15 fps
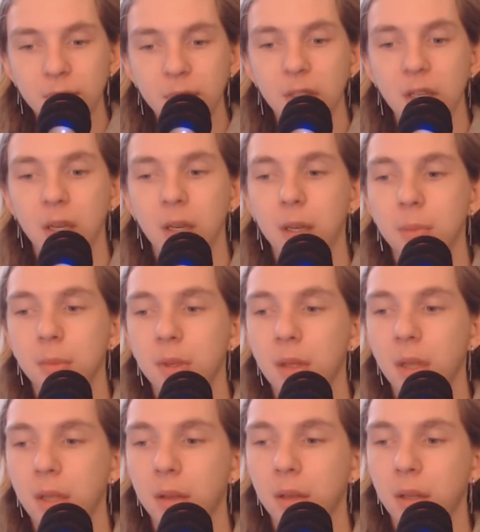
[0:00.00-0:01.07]

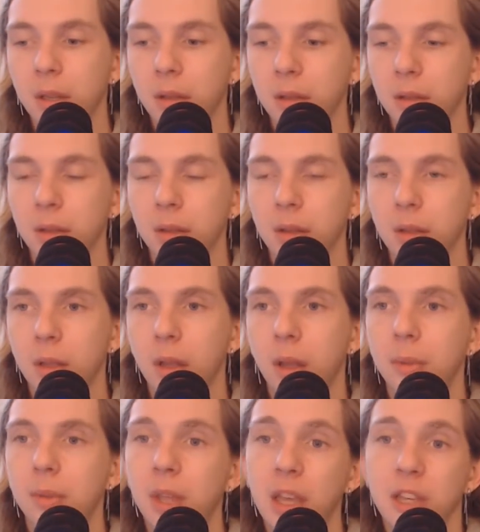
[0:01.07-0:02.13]
The
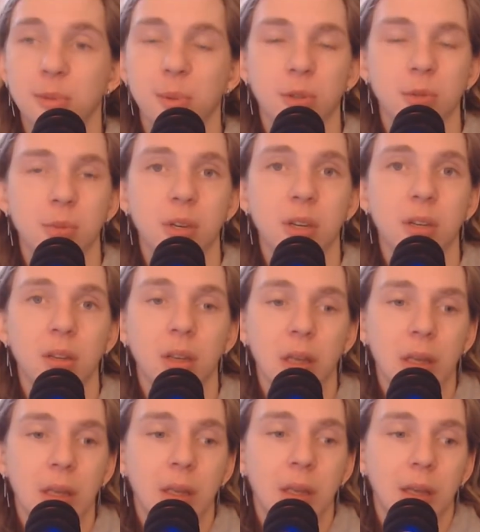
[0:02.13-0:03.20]
Xbox brand,
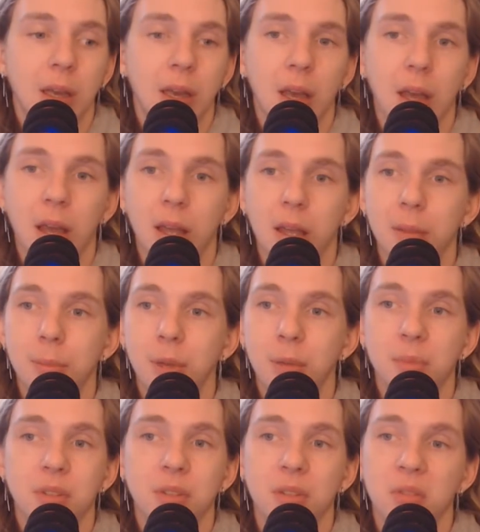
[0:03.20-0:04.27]

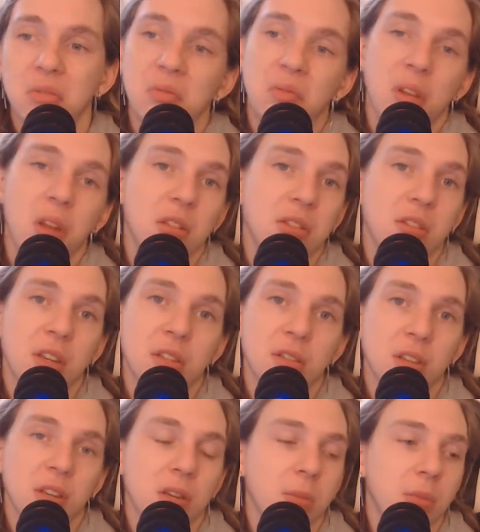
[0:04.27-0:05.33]
it sounds
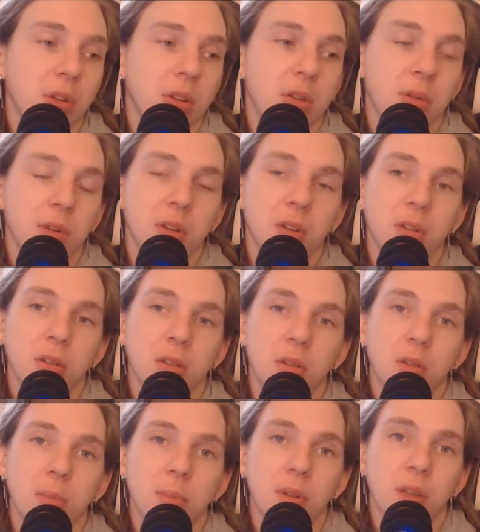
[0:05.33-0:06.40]
like I'm really critical on
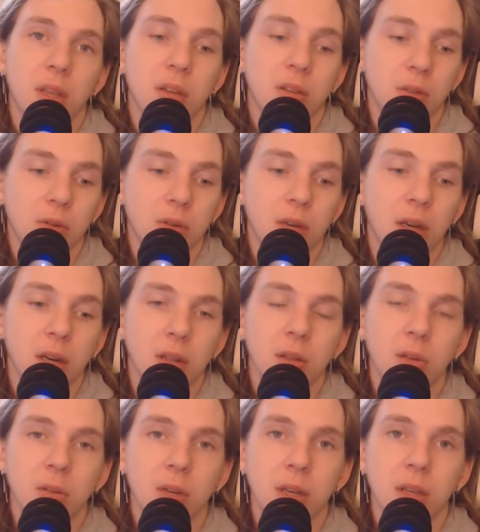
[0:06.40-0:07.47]
them, but they do need to
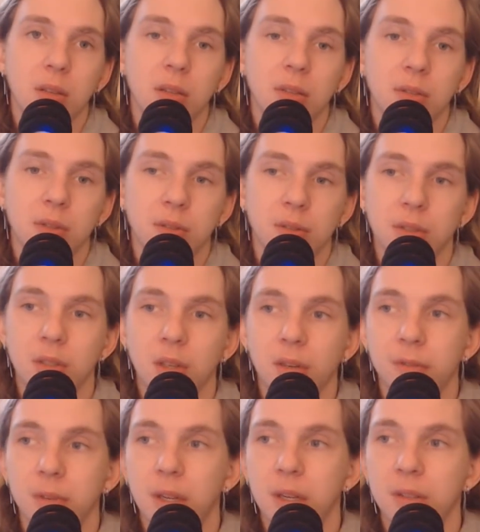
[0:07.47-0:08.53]
look into
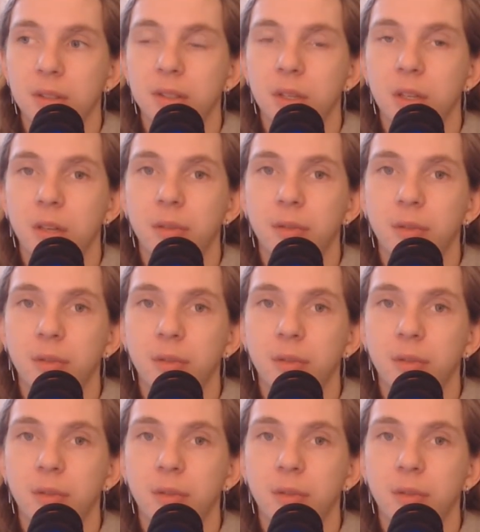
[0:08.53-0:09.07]
stuff outside of